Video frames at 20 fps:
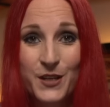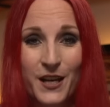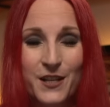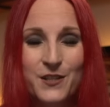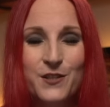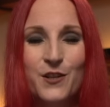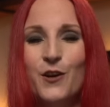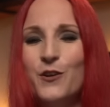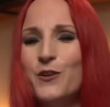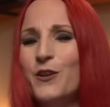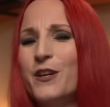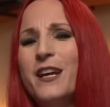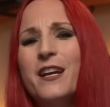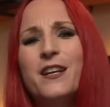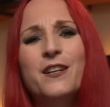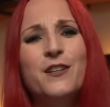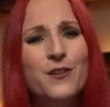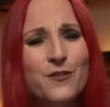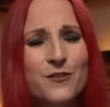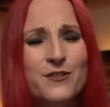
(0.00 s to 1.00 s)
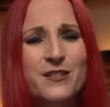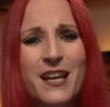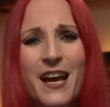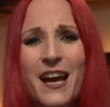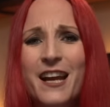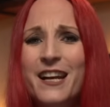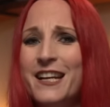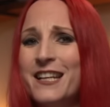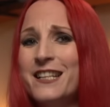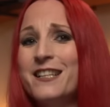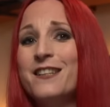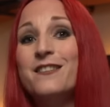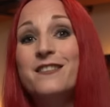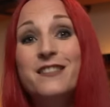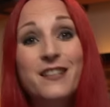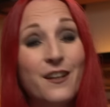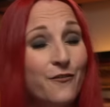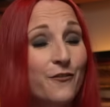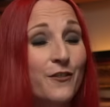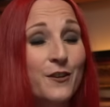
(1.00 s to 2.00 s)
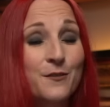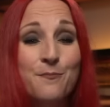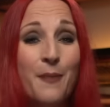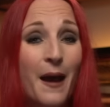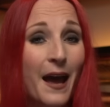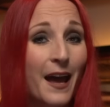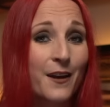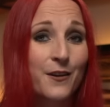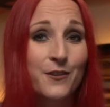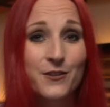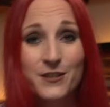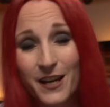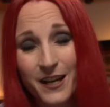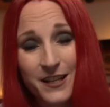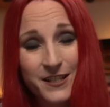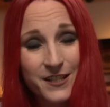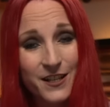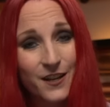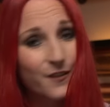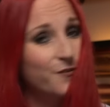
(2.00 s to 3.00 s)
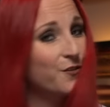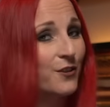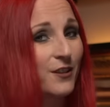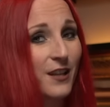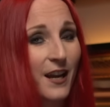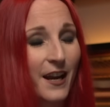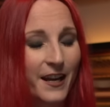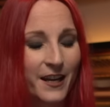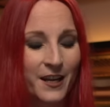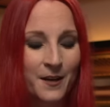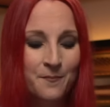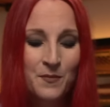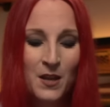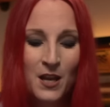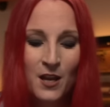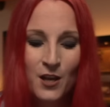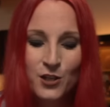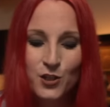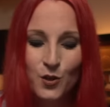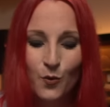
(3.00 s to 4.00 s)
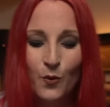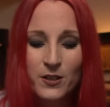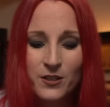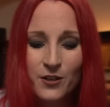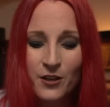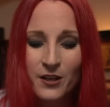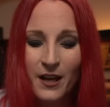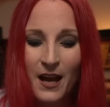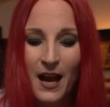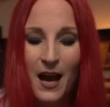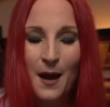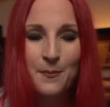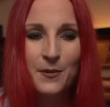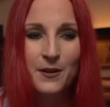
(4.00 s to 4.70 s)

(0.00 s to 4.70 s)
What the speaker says: So you can use that in different patterns idea if you like. So what's going to happen